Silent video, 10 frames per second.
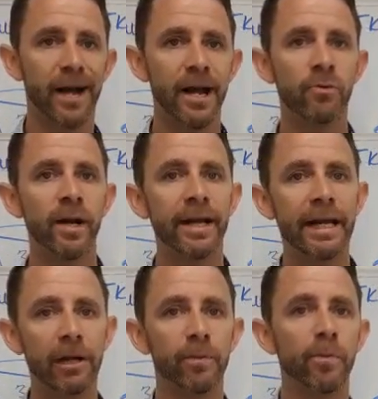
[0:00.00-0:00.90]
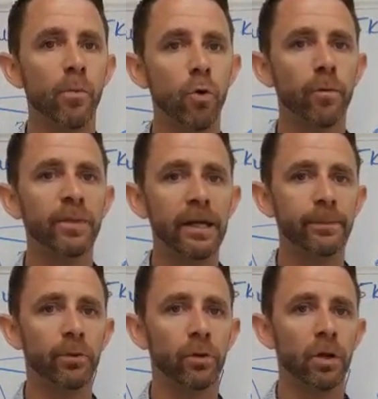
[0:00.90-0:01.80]
I want to help more
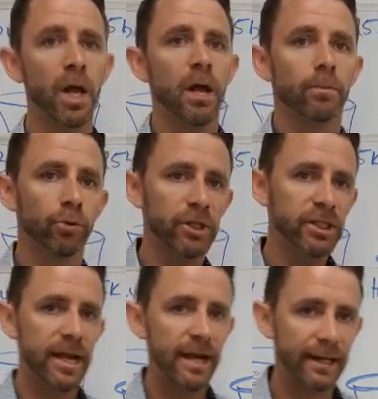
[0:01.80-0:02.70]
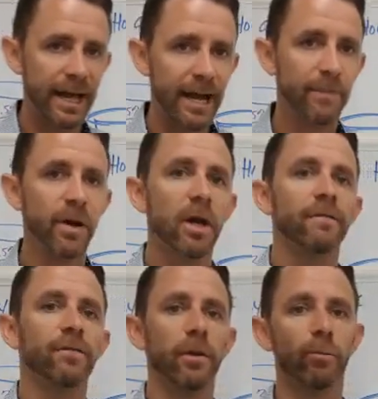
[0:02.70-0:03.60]
people bridge that gap
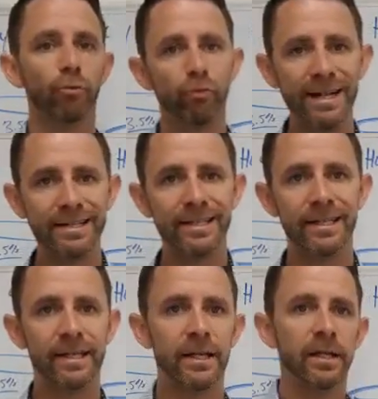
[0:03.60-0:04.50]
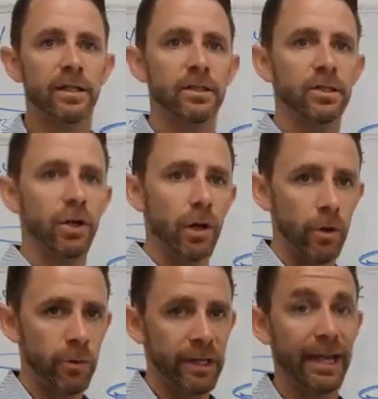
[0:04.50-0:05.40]
from renting to
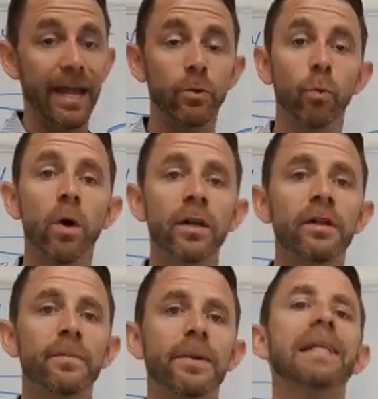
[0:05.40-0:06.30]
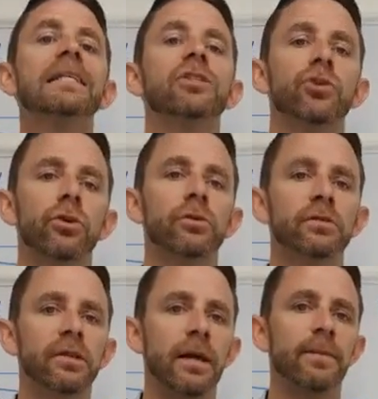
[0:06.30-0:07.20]
owning. And one of the biggest
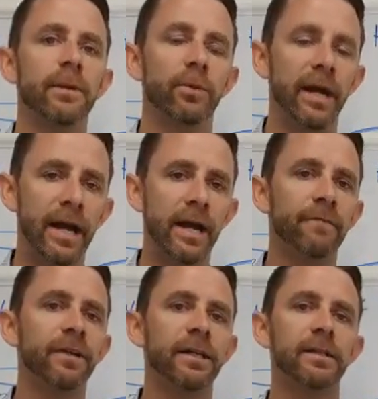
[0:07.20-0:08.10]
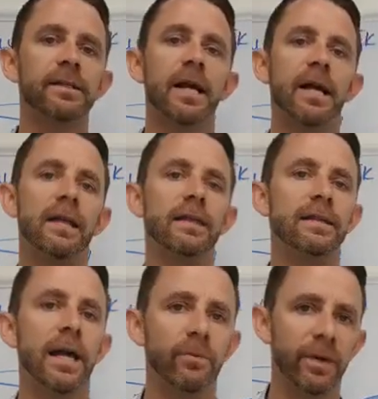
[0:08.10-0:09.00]
hurdles that people have is the
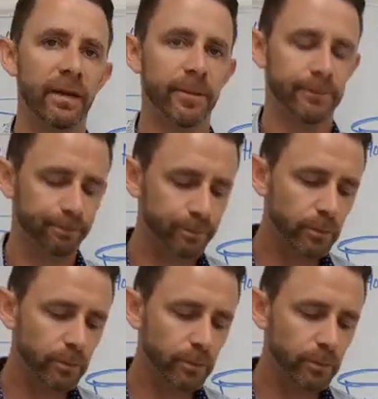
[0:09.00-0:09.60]
down payment.